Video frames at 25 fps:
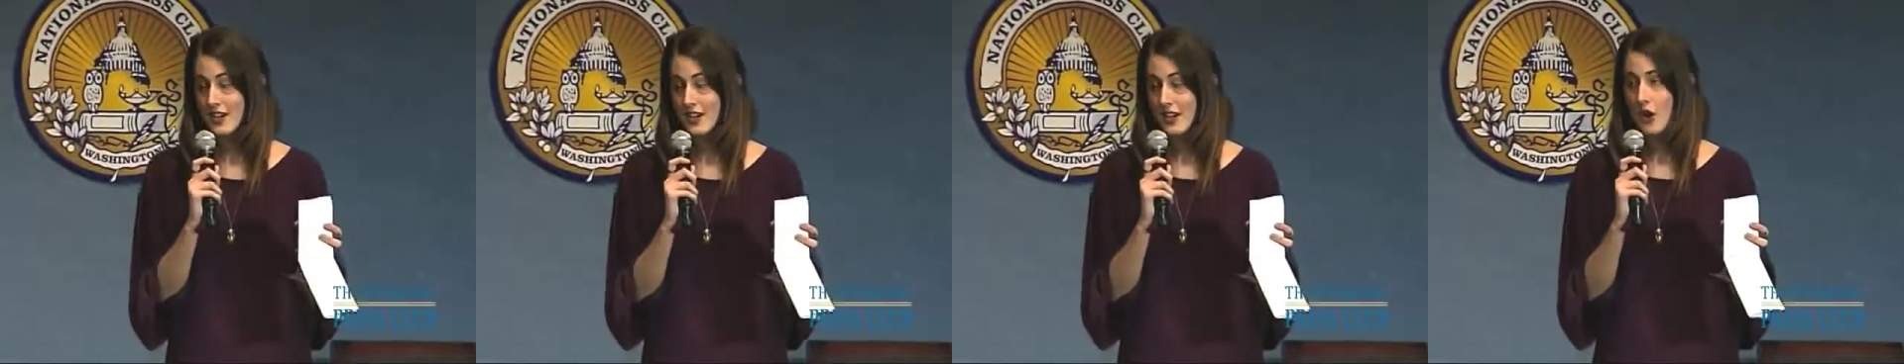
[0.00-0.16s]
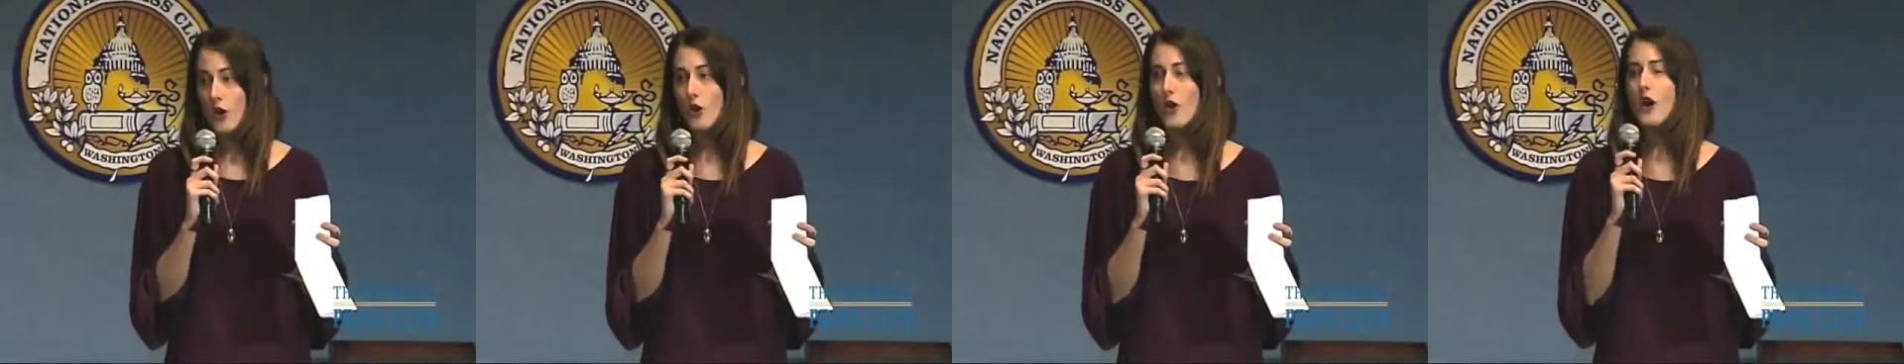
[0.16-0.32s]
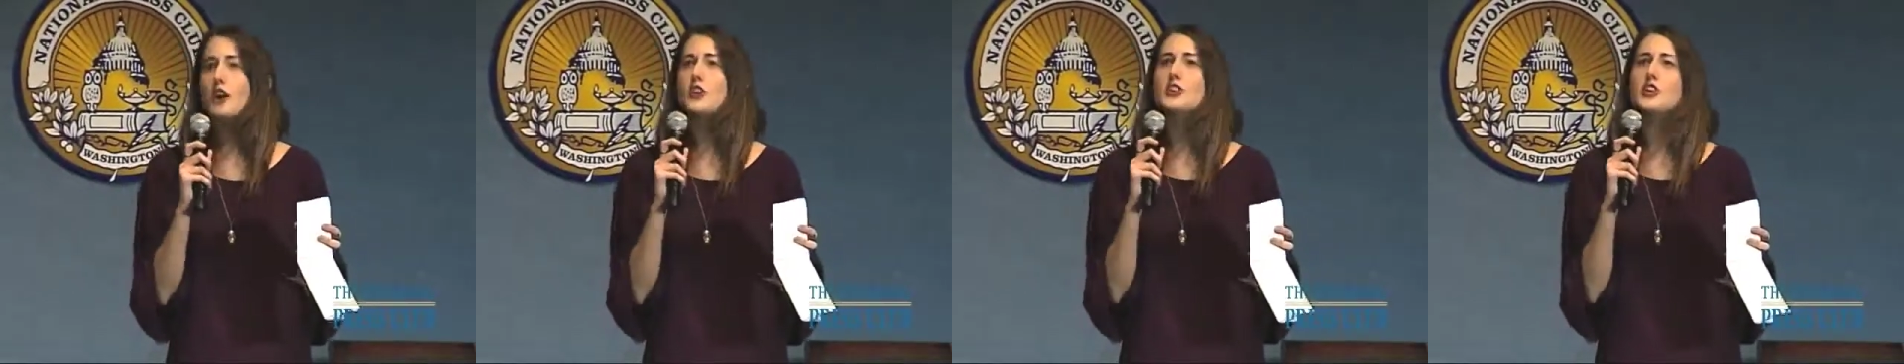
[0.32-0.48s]

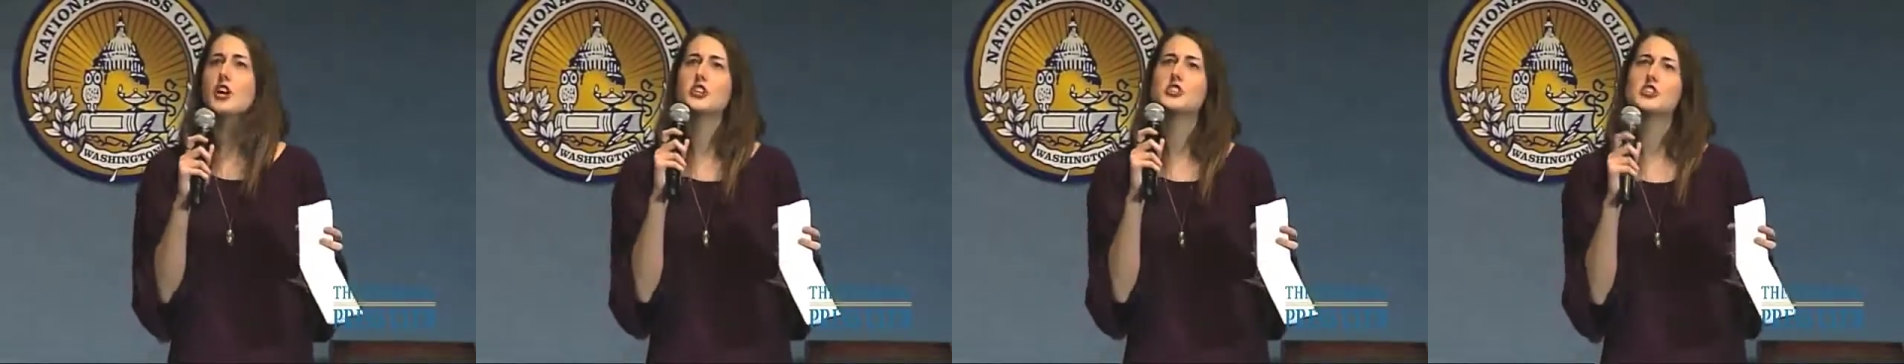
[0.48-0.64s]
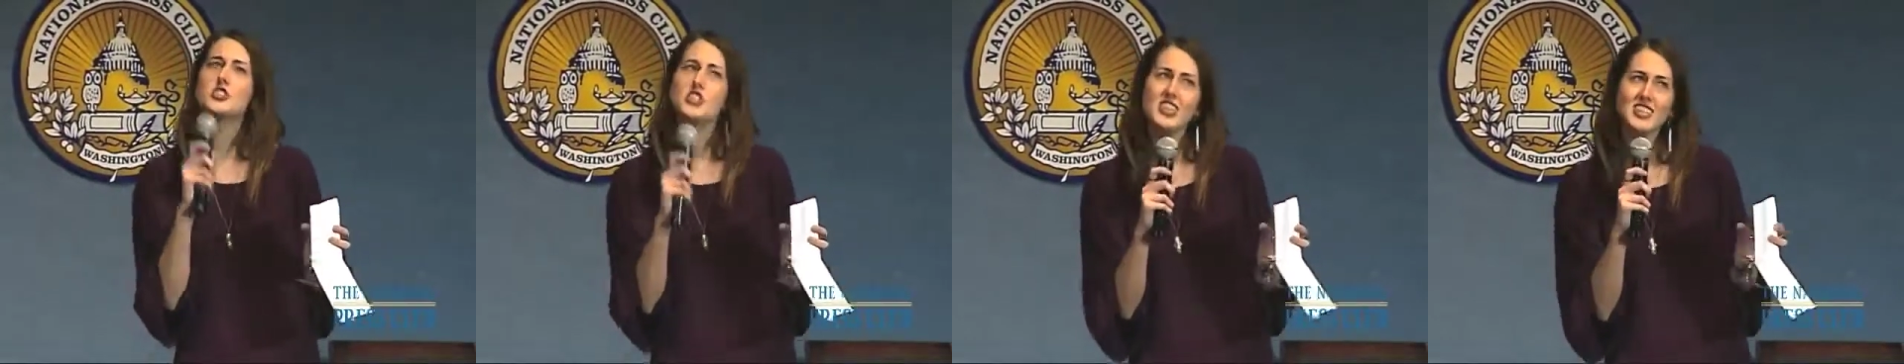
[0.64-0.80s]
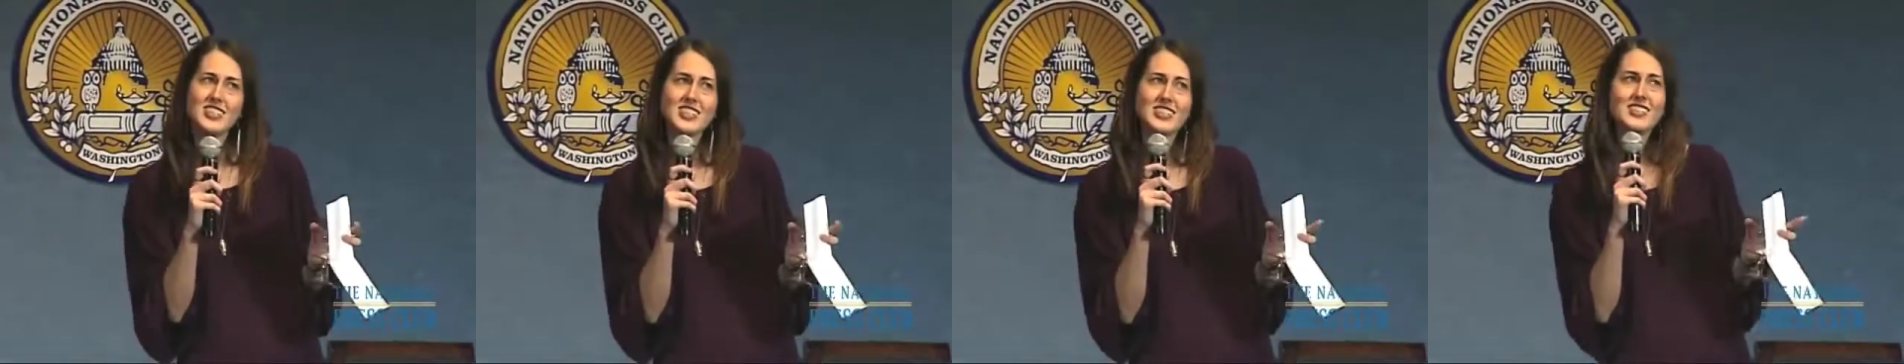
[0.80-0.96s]
or a
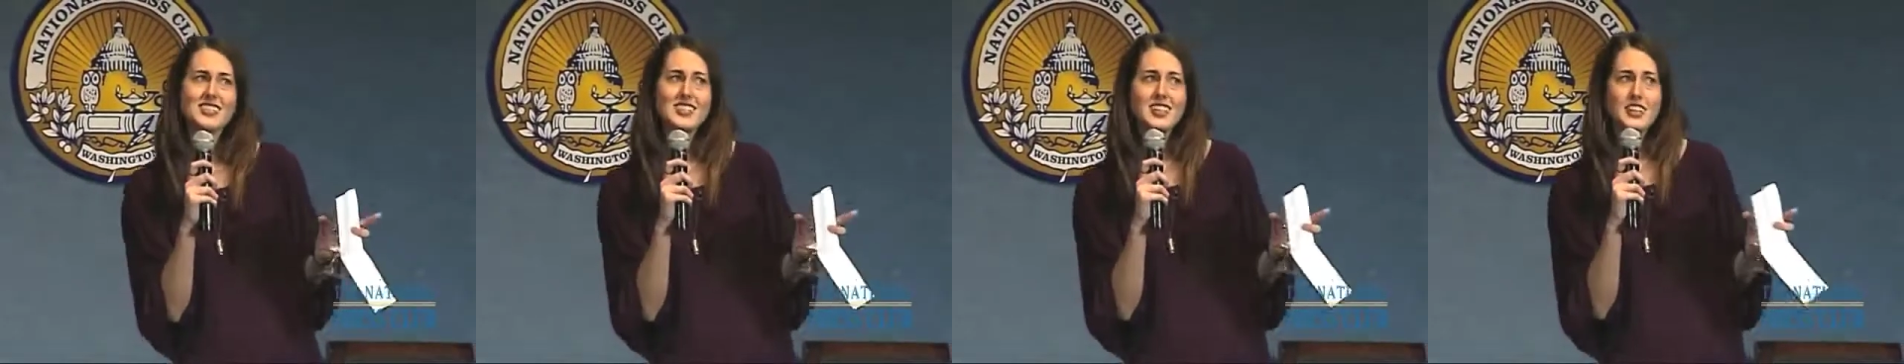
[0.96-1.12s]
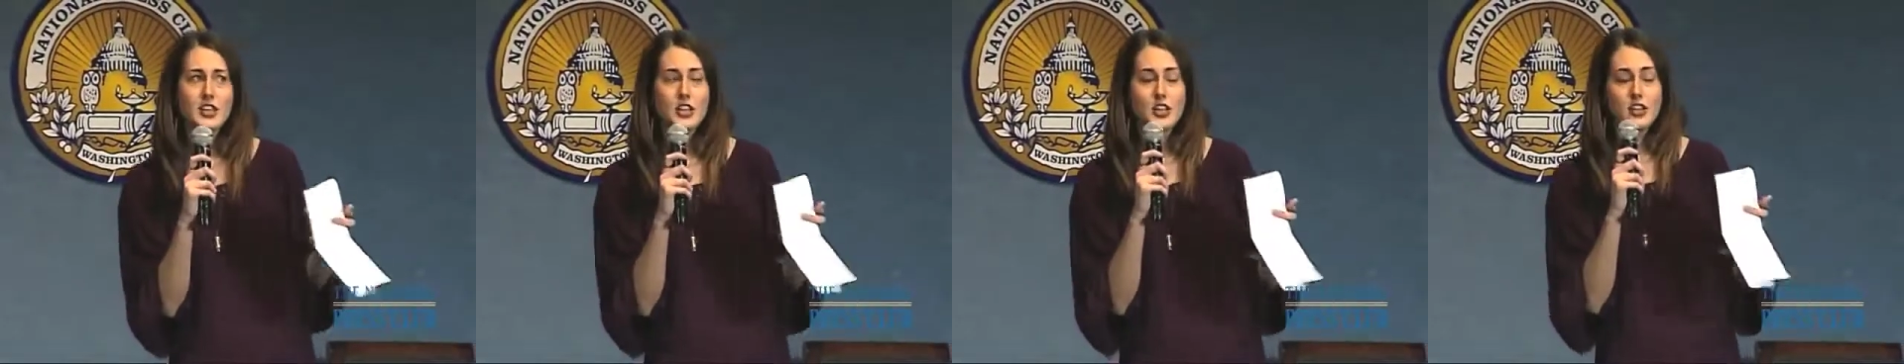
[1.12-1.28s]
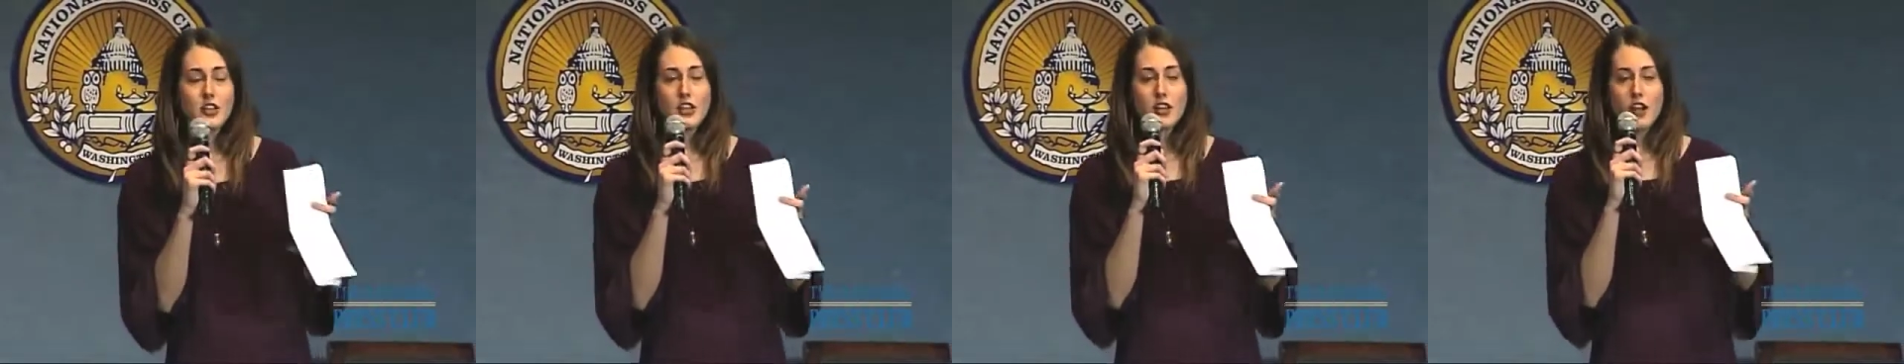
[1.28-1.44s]
Jesus
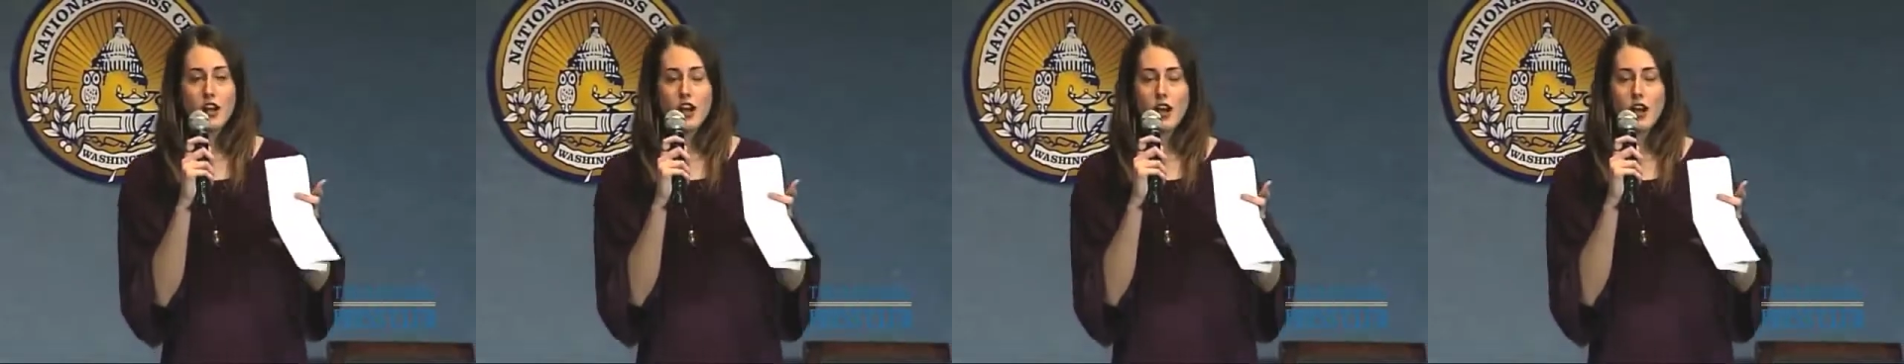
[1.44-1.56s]
leading